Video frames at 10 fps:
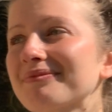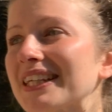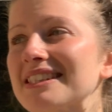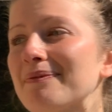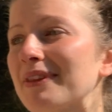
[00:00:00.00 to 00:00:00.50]

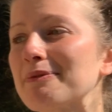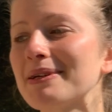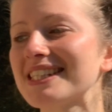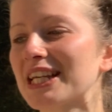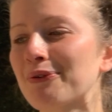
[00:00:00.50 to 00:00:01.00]
there's something
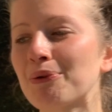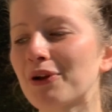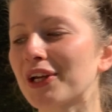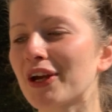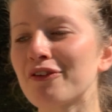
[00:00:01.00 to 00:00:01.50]
missing, we
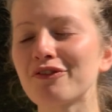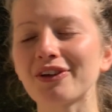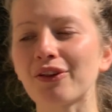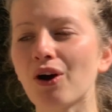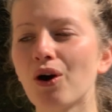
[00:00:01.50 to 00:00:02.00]
want to go and
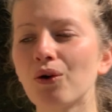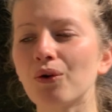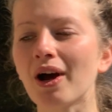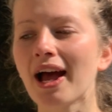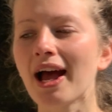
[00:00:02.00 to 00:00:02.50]
fill the hole.
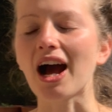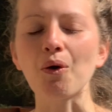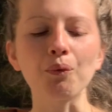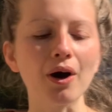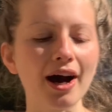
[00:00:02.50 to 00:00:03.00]

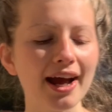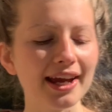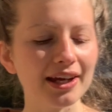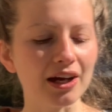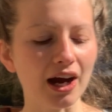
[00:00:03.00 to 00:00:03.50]
And what
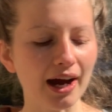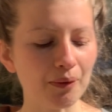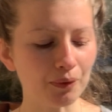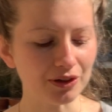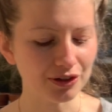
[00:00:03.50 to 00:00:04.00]
I
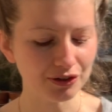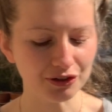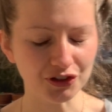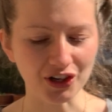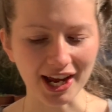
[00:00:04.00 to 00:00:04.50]
want to
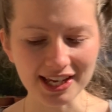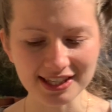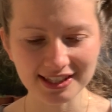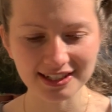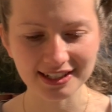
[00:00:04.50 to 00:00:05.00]

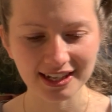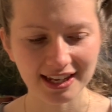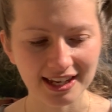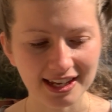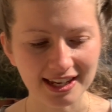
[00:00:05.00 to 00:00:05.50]
suggest
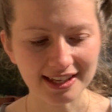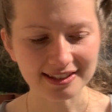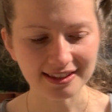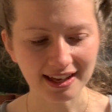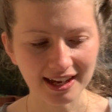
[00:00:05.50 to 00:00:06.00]

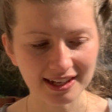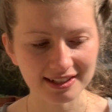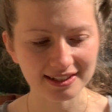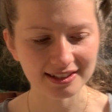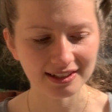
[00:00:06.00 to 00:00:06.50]
is
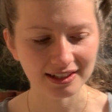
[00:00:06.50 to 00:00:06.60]
that